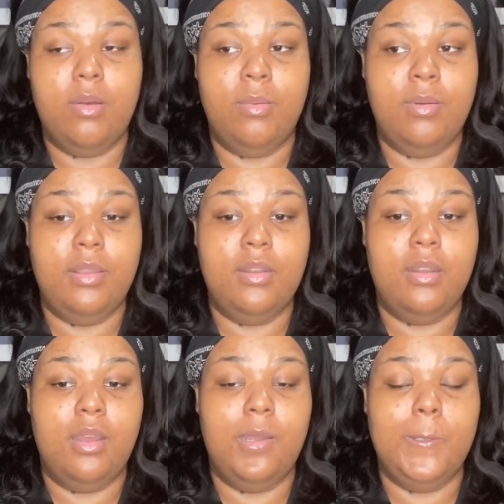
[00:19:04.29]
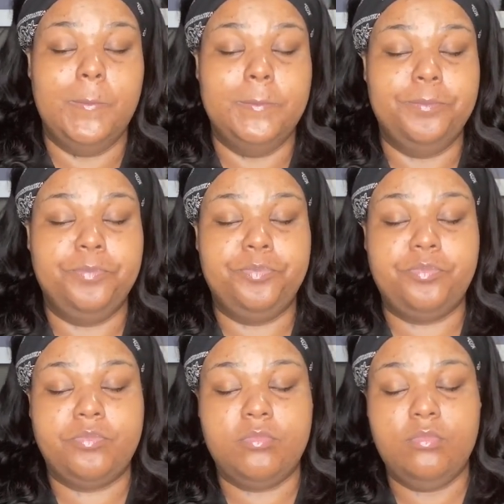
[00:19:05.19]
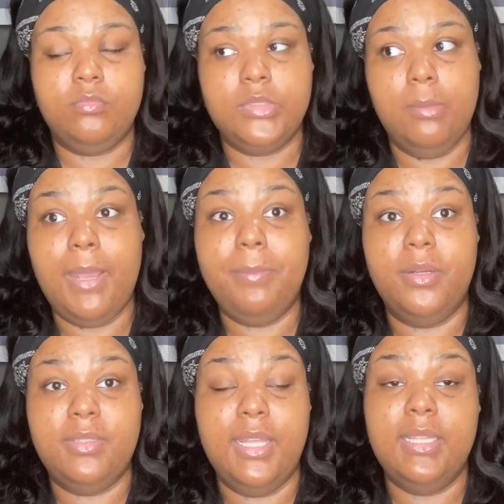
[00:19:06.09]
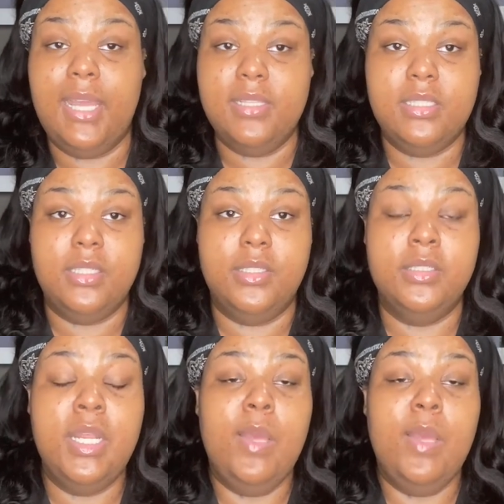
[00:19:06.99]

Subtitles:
on my birthday last year.